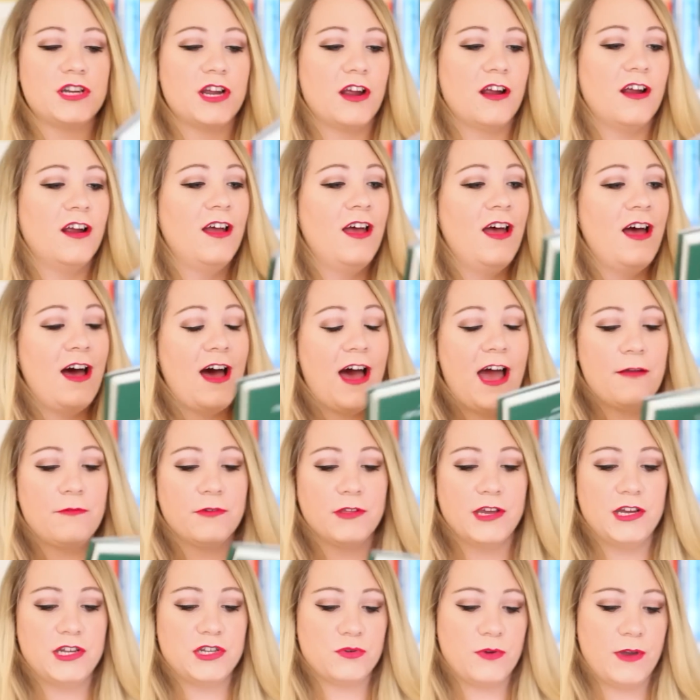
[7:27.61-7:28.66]
air. I
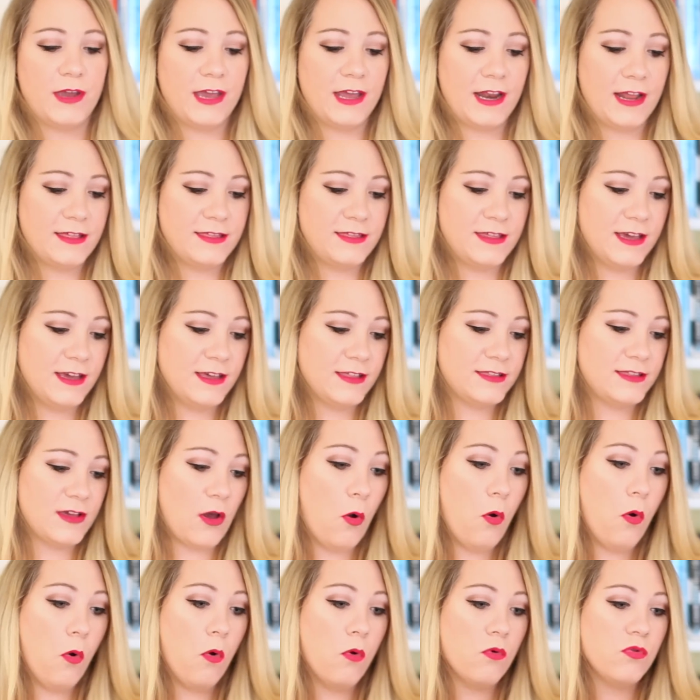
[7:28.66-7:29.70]
really enjoy it. And I think,
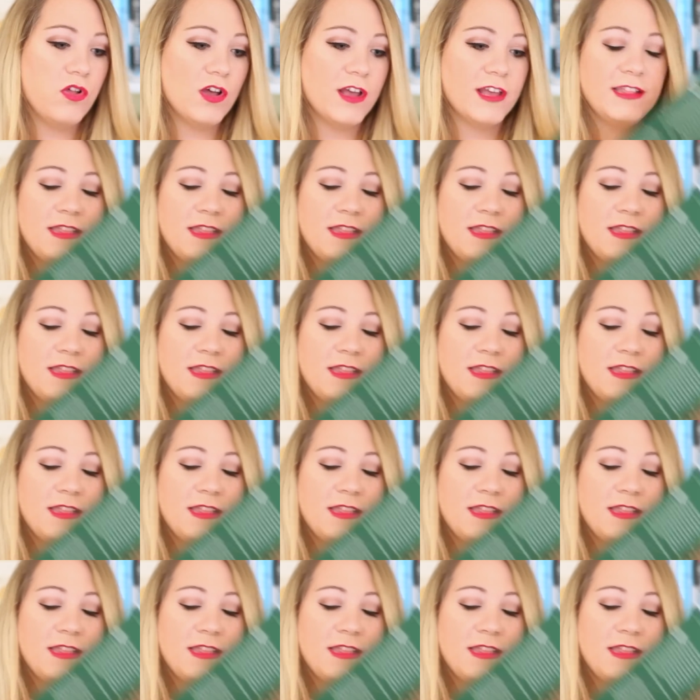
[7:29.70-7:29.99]
oh, look